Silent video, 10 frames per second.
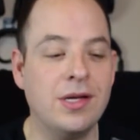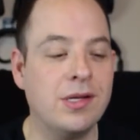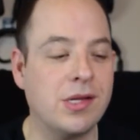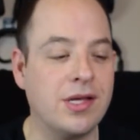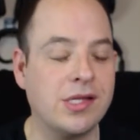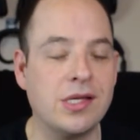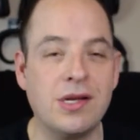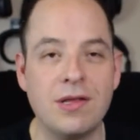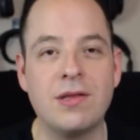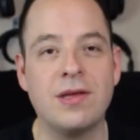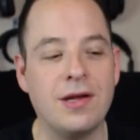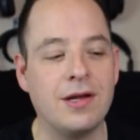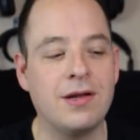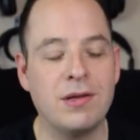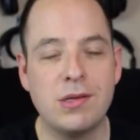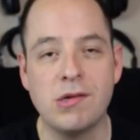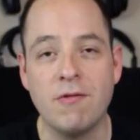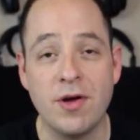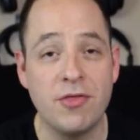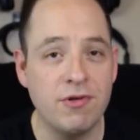So that's another thing. So
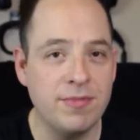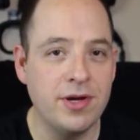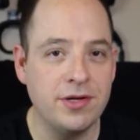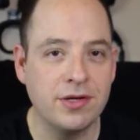my 3 major